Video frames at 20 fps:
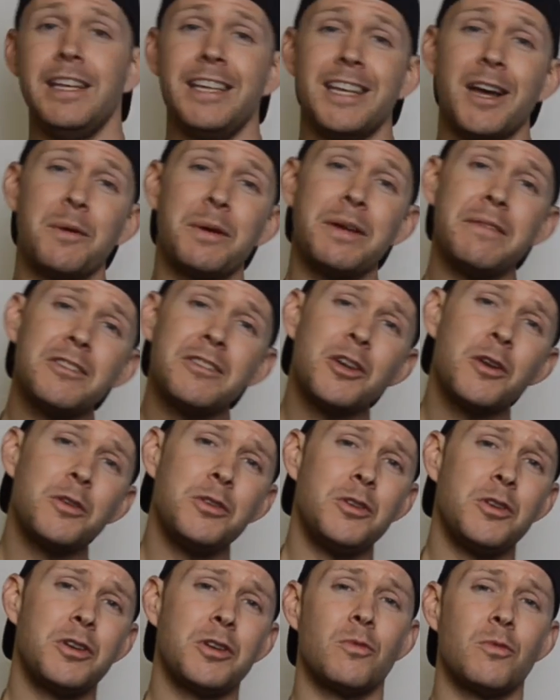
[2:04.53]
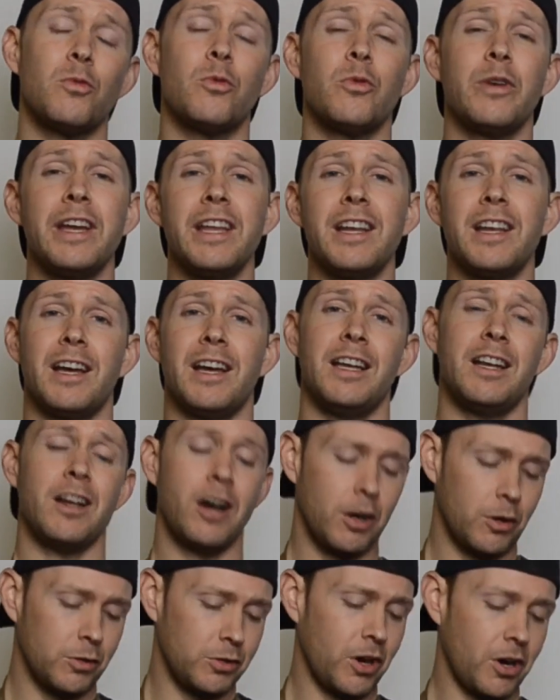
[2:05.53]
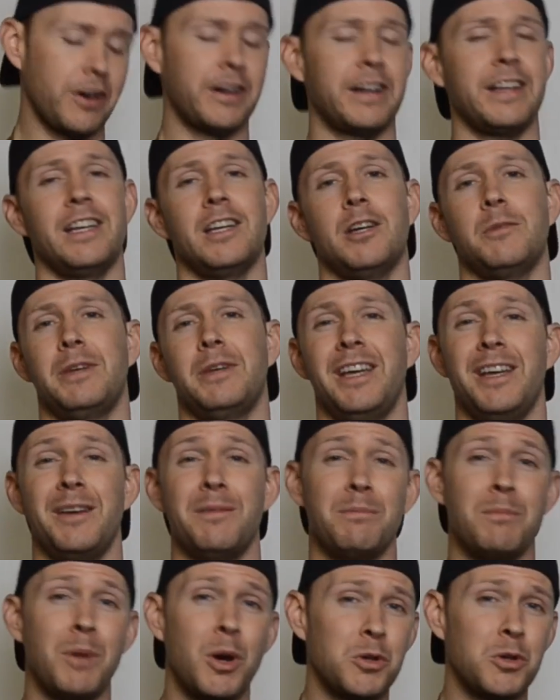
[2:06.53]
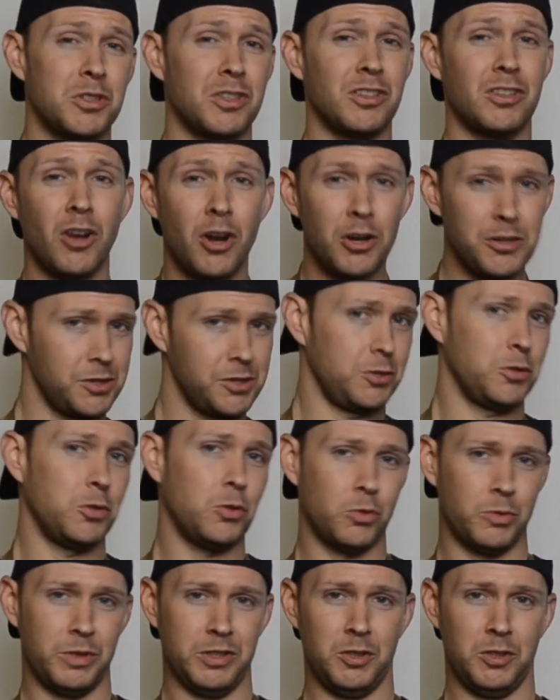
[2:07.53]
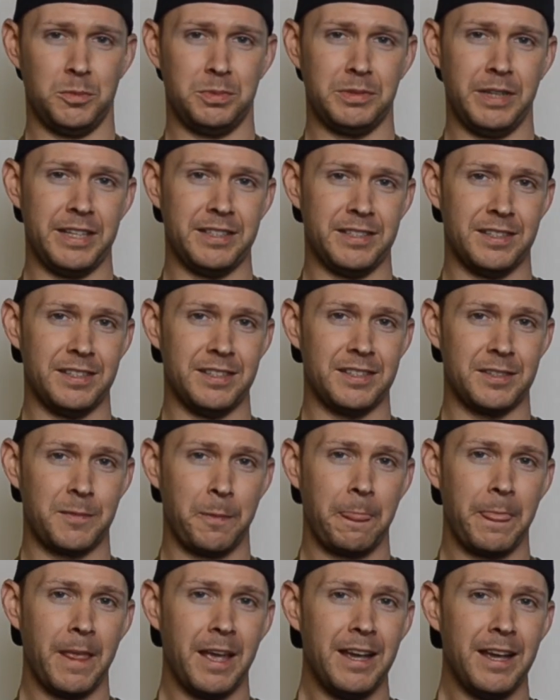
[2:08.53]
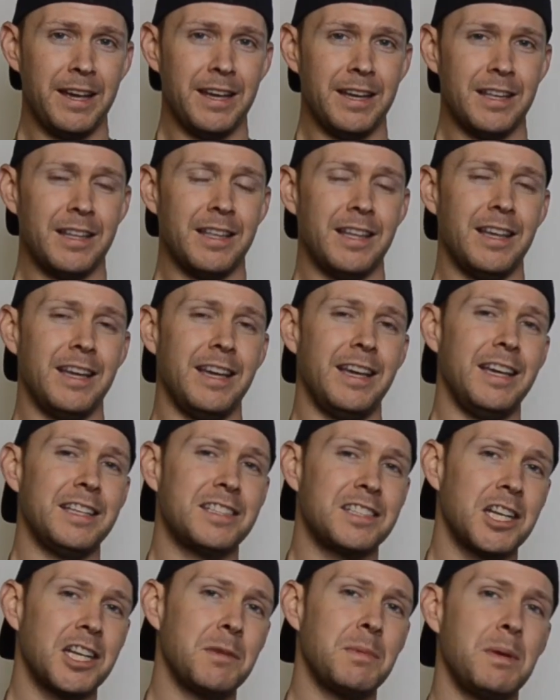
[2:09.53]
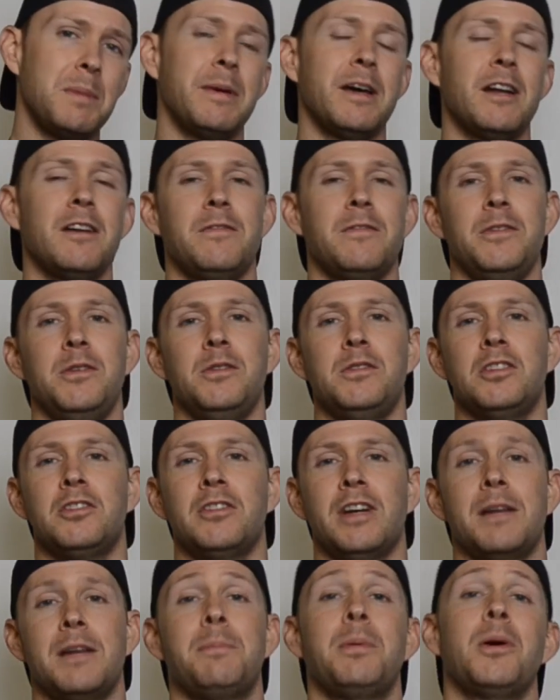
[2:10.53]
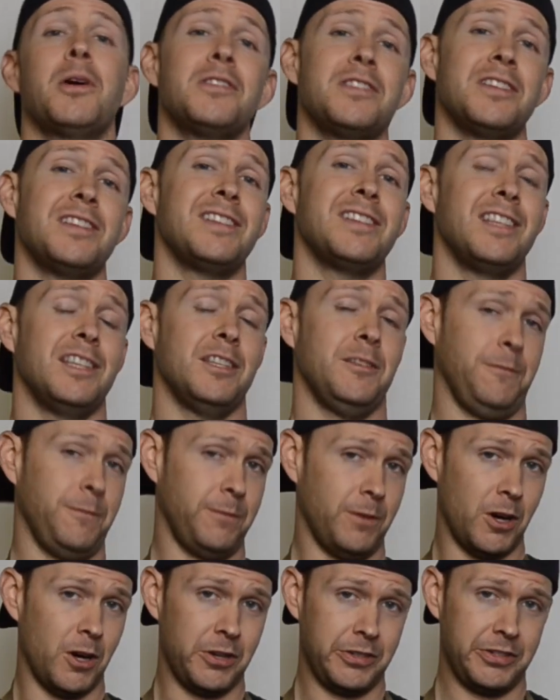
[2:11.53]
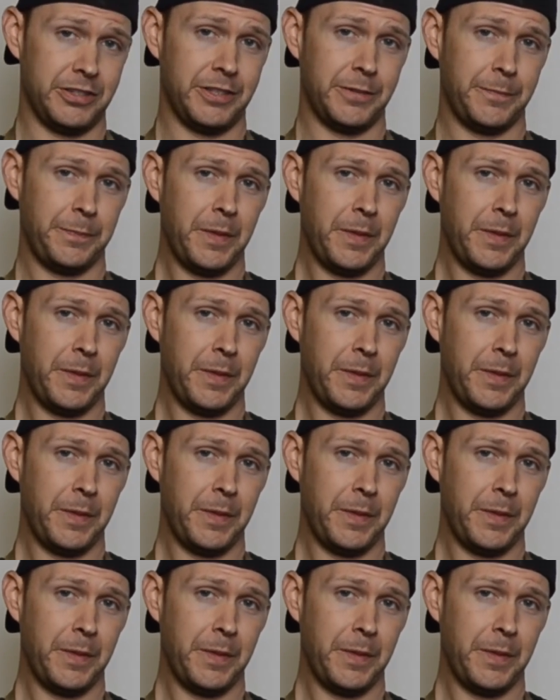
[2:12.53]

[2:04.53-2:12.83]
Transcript: Now even though you can rent an auto darkening helmet at most larger tool rental places, it's gonna be better for you to try to purchase this first.